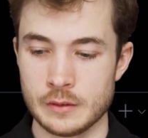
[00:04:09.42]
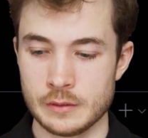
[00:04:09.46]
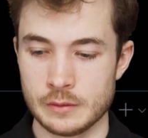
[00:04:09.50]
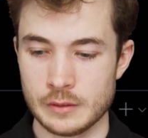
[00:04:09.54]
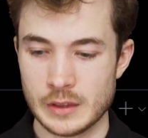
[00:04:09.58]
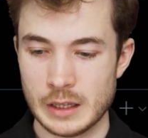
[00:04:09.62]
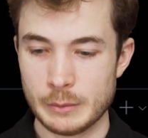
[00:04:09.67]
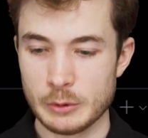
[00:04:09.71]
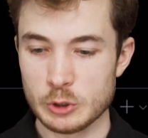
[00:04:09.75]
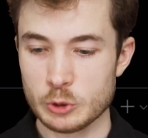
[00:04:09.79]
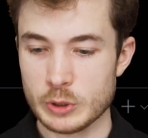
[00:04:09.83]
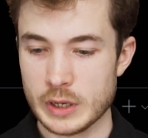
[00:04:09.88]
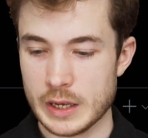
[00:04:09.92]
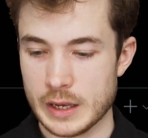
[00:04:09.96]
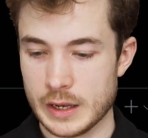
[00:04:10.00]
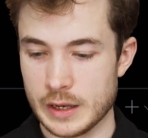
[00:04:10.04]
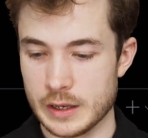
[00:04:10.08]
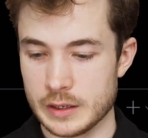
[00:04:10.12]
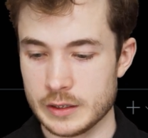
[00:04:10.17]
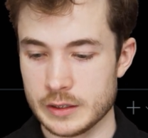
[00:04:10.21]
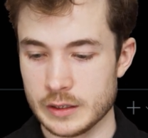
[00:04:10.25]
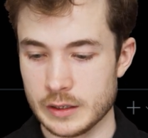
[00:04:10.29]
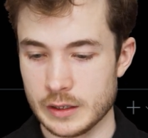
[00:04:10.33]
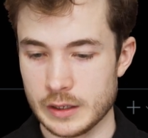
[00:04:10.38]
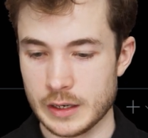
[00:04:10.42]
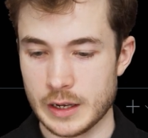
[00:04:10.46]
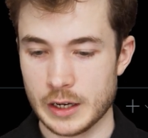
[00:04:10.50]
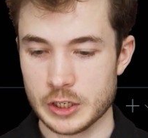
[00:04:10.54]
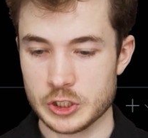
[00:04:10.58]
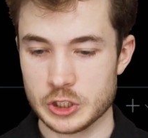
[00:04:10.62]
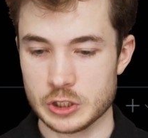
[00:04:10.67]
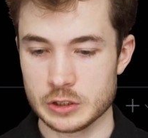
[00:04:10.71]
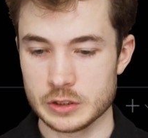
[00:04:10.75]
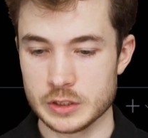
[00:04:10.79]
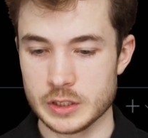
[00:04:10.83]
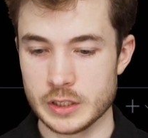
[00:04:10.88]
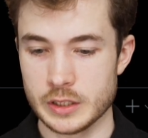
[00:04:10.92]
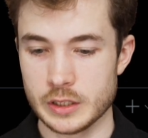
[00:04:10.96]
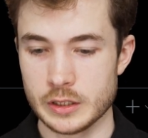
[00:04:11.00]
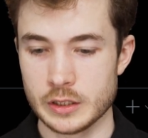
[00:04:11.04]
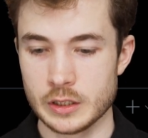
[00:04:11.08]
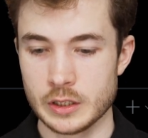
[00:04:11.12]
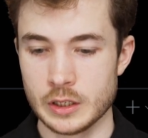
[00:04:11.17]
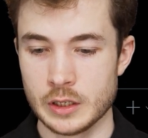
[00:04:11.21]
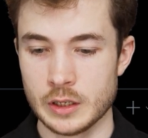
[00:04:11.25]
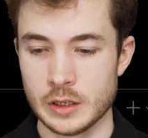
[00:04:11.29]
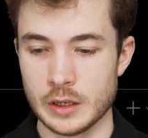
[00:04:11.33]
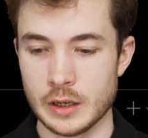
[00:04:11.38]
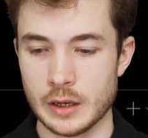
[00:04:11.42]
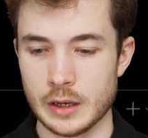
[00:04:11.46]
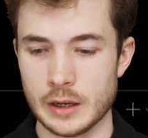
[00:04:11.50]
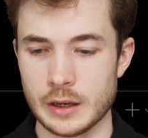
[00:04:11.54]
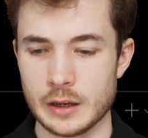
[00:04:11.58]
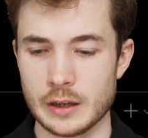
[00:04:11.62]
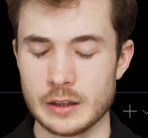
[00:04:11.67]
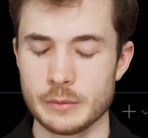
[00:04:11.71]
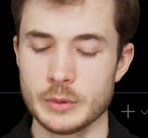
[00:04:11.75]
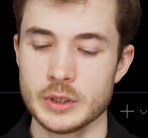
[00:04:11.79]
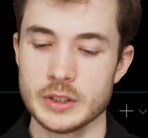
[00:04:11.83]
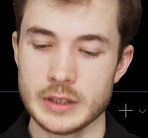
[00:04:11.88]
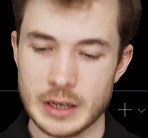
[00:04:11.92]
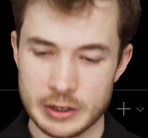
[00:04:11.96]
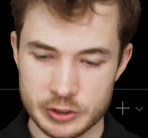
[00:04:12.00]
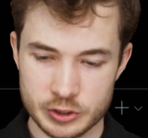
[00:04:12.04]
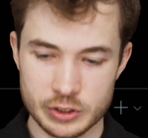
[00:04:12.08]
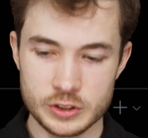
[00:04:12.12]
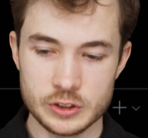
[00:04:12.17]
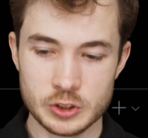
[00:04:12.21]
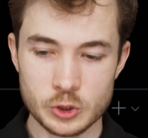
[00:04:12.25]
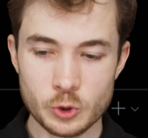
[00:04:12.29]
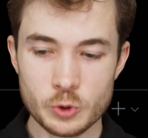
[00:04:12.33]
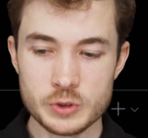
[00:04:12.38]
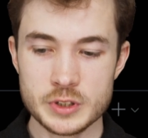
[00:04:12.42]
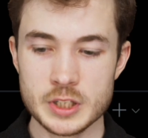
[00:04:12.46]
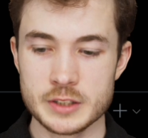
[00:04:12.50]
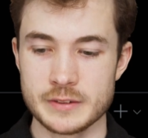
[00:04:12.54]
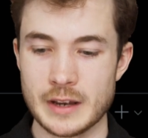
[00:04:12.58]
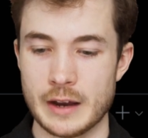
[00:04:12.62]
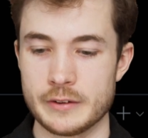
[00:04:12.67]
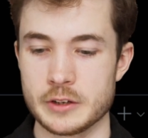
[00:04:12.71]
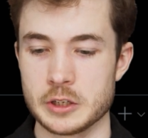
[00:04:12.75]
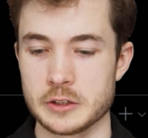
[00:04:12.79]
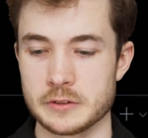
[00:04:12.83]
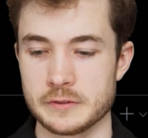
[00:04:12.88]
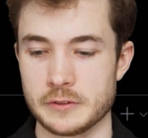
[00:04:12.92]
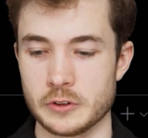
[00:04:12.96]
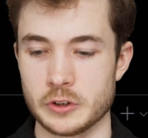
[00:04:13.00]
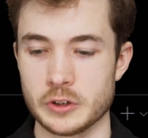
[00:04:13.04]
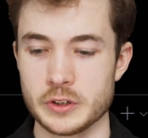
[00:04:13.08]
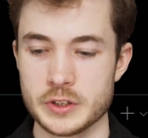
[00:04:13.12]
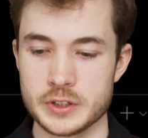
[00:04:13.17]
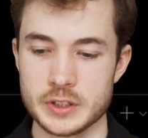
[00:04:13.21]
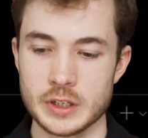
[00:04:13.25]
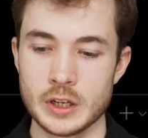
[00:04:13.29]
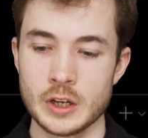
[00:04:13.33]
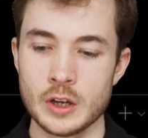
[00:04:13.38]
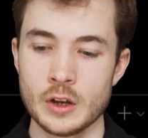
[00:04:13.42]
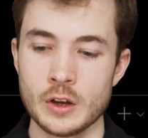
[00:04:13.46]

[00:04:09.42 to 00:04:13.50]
Let me go ahead and actually, uh, let me actually use these values first.